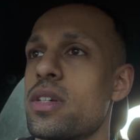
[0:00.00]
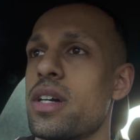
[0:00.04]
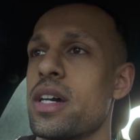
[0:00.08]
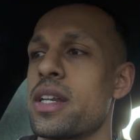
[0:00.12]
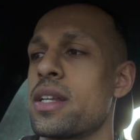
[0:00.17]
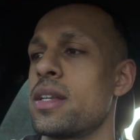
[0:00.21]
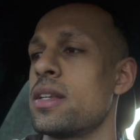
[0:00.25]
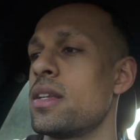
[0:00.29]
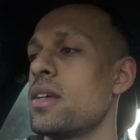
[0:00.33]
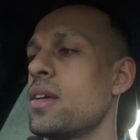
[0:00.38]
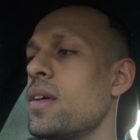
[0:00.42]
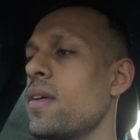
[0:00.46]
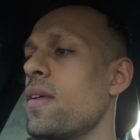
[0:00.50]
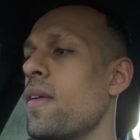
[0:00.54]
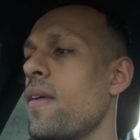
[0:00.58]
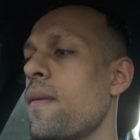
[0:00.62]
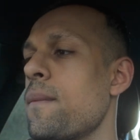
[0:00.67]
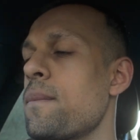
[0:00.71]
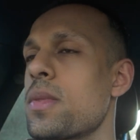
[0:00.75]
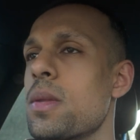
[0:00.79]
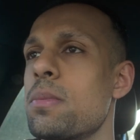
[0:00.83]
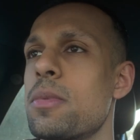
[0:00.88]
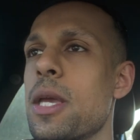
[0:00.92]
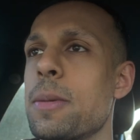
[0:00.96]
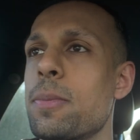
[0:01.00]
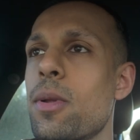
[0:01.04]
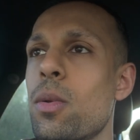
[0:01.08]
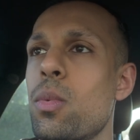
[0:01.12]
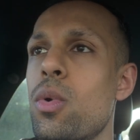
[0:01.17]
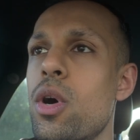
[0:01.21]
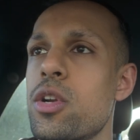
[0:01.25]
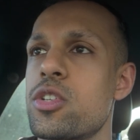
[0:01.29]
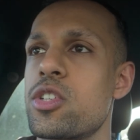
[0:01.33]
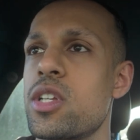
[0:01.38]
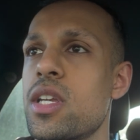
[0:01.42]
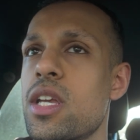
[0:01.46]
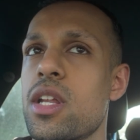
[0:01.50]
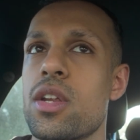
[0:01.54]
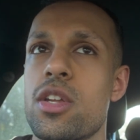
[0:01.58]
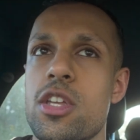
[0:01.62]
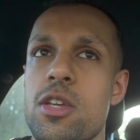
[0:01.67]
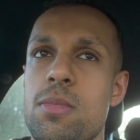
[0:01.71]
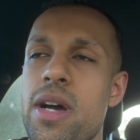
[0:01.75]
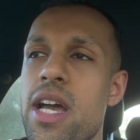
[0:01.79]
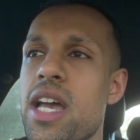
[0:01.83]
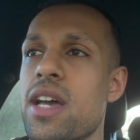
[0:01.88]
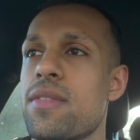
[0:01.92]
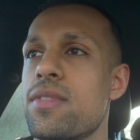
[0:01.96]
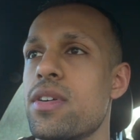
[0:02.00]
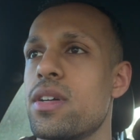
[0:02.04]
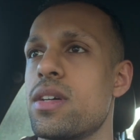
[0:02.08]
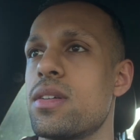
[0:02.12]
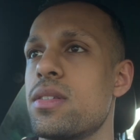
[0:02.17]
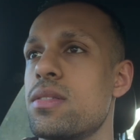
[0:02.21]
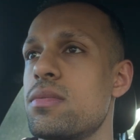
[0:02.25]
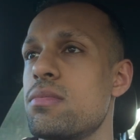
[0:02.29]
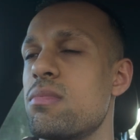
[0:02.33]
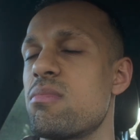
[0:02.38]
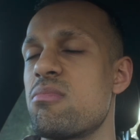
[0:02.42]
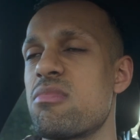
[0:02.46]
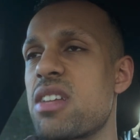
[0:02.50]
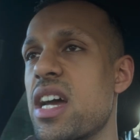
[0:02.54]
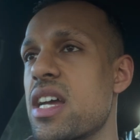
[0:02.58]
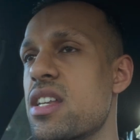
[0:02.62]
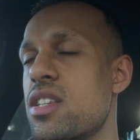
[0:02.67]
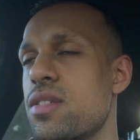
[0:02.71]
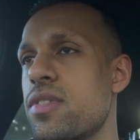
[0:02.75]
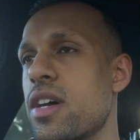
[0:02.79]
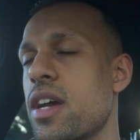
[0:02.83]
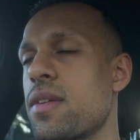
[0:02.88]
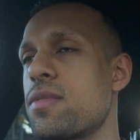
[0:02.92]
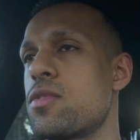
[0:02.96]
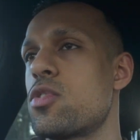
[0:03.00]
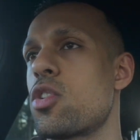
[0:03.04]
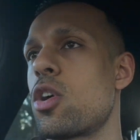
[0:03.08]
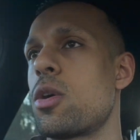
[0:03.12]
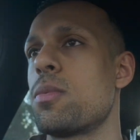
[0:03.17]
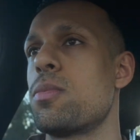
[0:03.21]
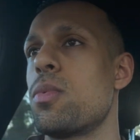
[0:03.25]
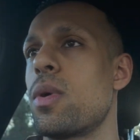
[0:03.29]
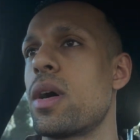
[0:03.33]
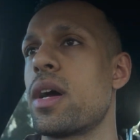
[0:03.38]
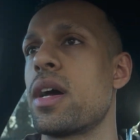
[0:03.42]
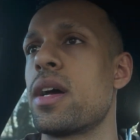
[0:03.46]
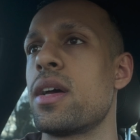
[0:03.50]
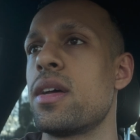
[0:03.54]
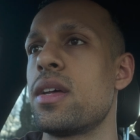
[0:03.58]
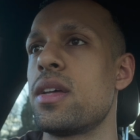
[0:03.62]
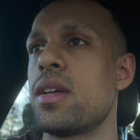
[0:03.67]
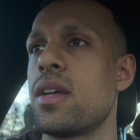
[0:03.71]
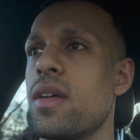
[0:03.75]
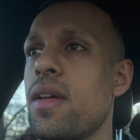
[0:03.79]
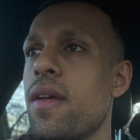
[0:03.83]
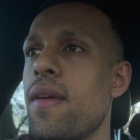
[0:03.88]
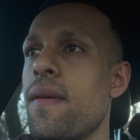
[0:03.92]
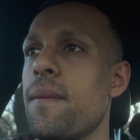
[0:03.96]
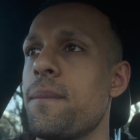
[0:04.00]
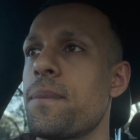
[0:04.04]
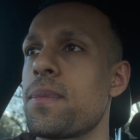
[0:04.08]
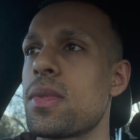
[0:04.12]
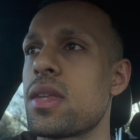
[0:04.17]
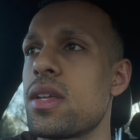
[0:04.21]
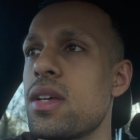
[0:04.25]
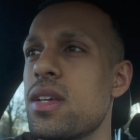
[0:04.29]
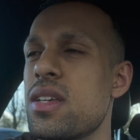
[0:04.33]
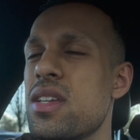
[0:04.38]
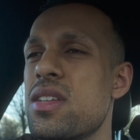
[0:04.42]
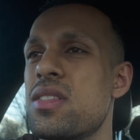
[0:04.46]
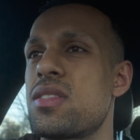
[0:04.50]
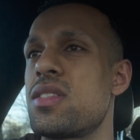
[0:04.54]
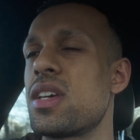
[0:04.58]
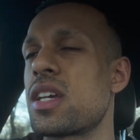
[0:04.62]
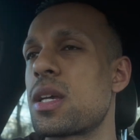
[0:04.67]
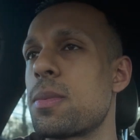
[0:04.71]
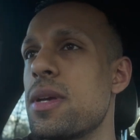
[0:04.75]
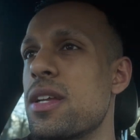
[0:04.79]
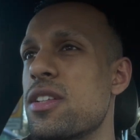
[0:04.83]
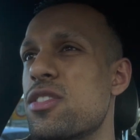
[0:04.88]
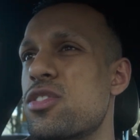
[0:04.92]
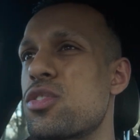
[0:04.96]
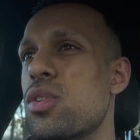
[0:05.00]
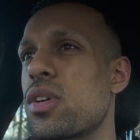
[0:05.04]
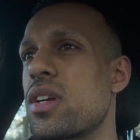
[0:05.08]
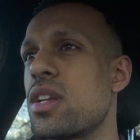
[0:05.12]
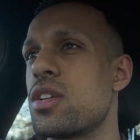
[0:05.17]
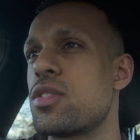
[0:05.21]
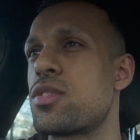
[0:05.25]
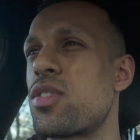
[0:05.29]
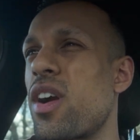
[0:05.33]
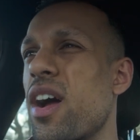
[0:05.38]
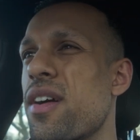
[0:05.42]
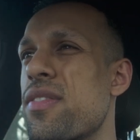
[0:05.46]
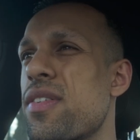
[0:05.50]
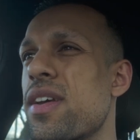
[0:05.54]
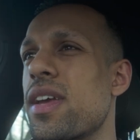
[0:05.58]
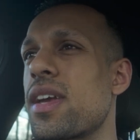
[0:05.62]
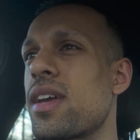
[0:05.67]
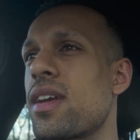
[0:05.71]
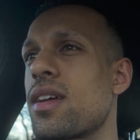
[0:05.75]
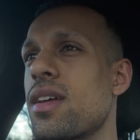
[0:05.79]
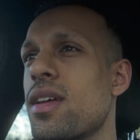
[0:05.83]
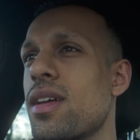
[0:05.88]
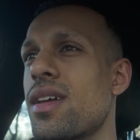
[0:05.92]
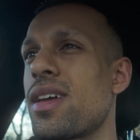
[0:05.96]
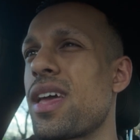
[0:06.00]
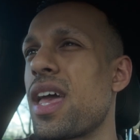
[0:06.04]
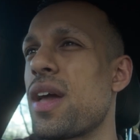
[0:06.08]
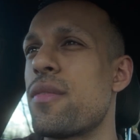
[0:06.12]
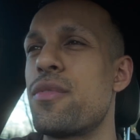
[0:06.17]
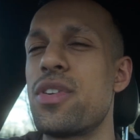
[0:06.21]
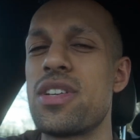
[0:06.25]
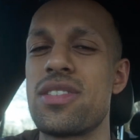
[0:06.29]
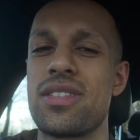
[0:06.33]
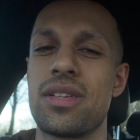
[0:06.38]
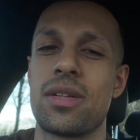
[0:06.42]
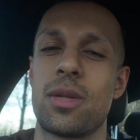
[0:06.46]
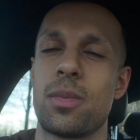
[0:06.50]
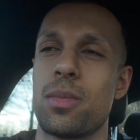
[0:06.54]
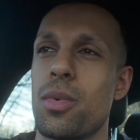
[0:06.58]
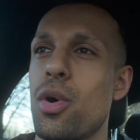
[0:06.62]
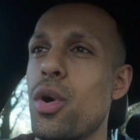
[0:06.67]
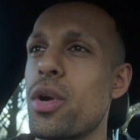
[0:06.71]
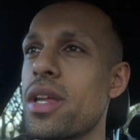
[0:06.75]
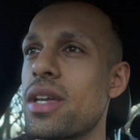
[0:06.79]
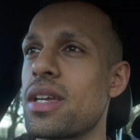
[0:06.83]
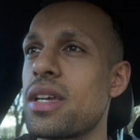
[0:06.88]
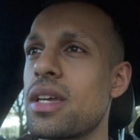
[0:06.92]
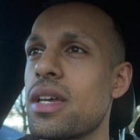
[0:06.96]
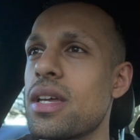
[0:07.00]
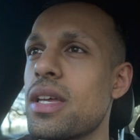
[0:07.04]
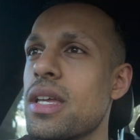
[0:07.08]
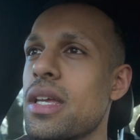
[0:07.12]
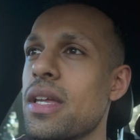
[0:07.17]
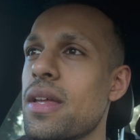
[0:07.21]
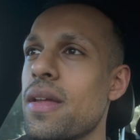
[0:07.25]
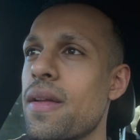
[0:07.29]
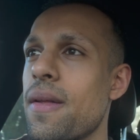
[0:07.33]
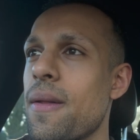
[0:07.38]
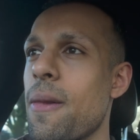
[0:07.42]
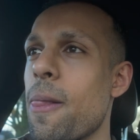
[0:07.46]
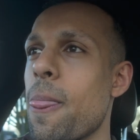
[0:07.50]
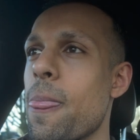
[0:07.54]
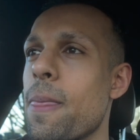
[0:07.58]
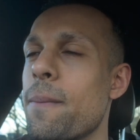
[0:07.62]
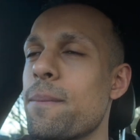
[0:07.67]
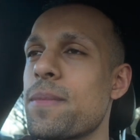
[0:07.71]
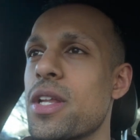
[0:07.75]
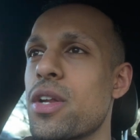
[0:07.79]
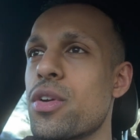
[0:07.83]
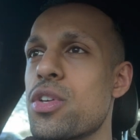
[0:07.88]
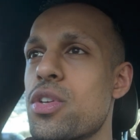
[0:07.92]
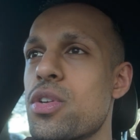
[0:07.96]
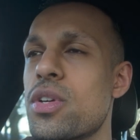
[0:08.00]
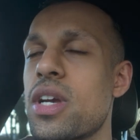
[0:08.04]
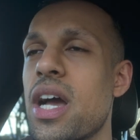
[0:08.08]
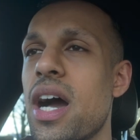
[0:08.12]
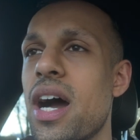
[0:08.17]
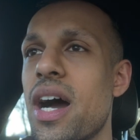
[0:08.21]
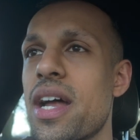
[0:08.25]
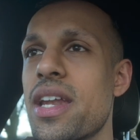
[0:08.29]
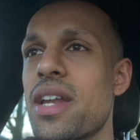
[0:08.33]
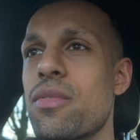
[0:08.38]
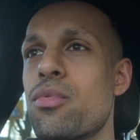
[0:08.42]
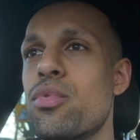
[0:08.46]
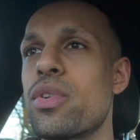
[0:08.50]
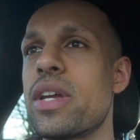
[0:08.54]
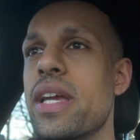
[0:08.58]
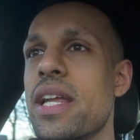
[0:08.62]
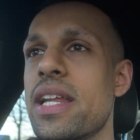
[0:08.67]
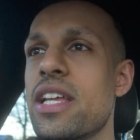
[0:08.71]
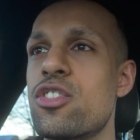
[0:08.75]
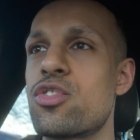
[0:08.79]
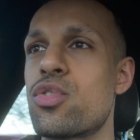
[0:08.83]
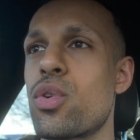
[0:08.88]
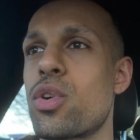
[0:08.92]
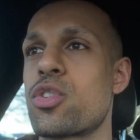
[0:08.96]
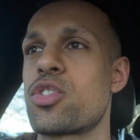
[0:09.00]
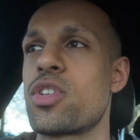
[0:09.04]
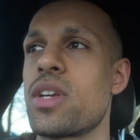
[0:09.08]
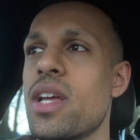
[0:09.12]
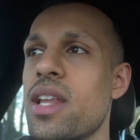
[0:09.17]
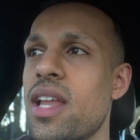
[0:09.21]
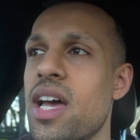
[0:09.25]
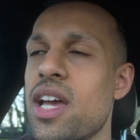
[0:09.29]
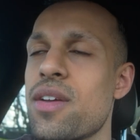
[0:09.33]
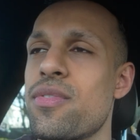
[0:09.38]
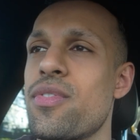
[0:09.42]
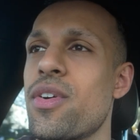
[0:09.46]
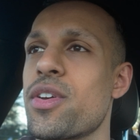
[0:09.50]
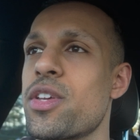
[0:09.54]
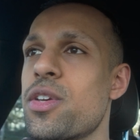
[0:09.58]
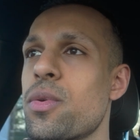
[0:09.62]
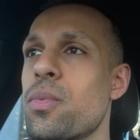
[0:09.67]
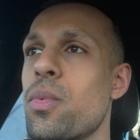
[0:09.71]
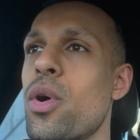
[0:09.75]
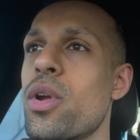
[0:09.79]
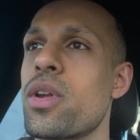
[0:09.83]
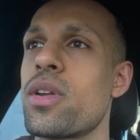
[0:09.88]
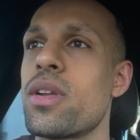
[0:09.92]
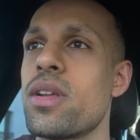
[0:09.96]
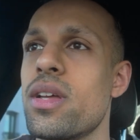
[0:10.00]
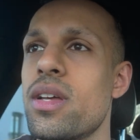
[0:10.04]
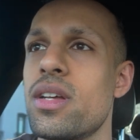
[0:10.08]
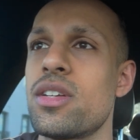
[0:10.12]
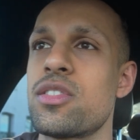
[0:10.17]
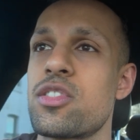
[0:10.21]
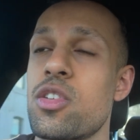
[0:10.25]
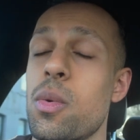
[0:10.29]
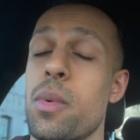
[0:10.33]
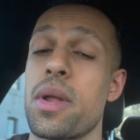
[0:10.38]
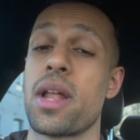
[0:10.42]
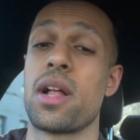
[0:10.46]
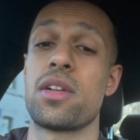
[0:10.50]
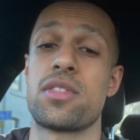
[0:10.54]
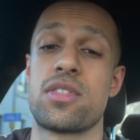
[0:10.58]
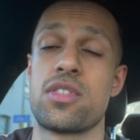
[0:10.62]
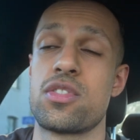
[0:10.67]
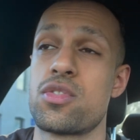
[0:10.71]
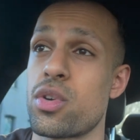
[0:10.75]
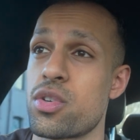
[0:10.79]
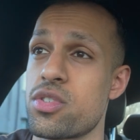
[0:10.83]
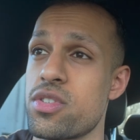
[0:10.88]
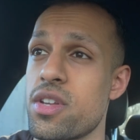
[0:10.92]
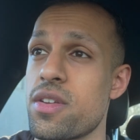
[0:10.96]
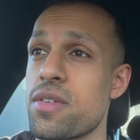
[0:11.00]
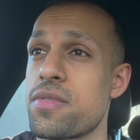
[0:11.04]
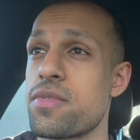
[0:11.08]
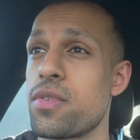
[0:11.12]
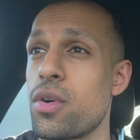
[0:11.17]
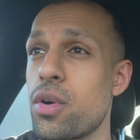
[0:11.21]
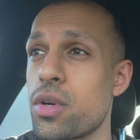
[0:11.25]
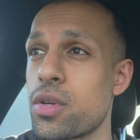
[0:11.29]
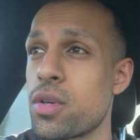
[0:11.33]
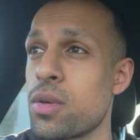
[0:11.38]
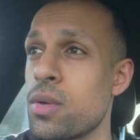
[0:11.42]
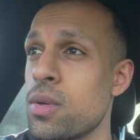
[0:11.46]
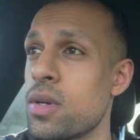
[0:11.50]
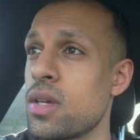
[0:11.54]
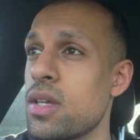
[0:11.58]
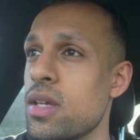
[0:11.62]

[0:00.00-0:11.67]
And people watching, you might have a 9-to-5 job where you're sick of being stuck in traffic every single morning. You can't really structure your life how you want. Someone else has structured it for you.